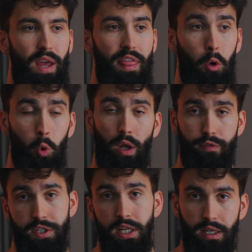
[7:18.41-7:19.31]
and they were quite
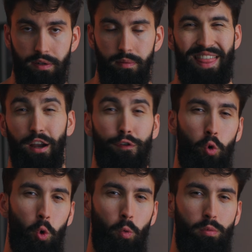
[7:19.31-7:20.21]
fatigued, and
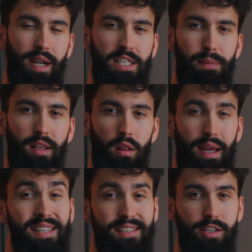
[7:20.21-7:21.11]
therefore we might expect a
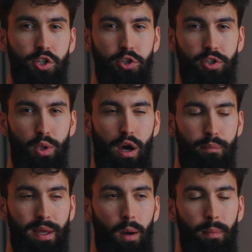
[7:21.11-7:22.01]
leg extension to
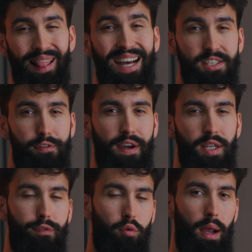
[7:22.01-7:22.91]
have become less
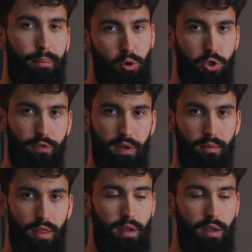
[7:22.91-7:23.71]
effective for hypertrophy